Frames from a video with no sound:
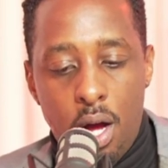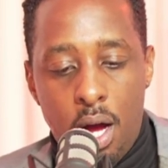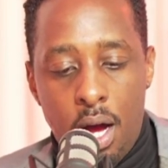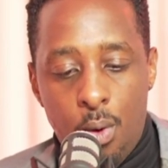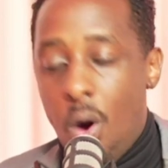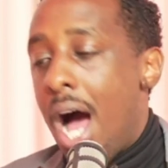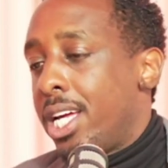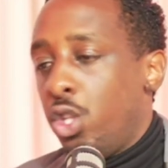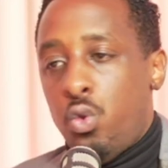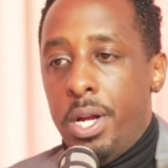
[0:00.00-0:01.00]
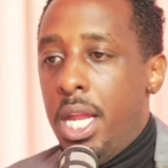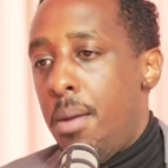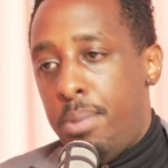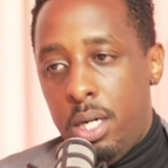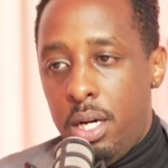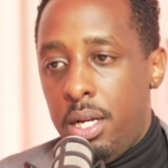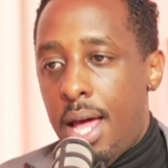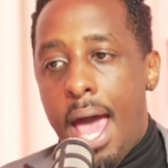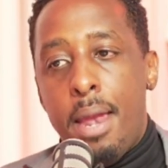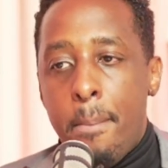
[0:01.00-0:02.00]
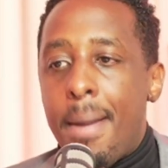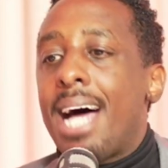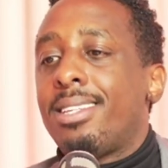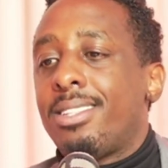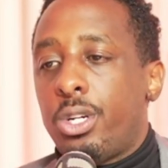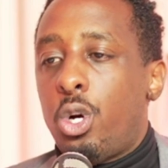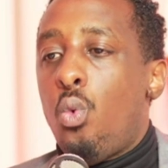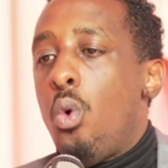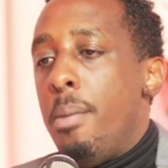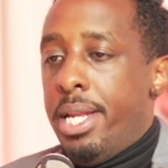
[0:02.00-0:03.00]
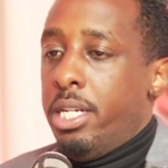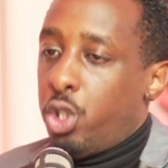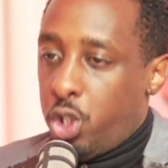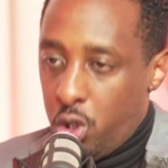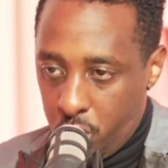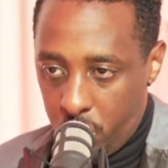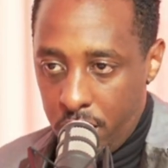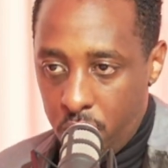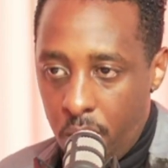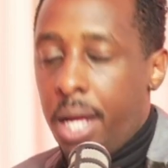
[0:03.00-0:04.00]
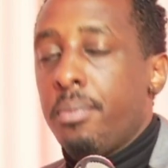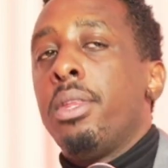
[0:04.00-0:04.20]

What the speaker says: walk into a neighborhood and massacre women and children, right?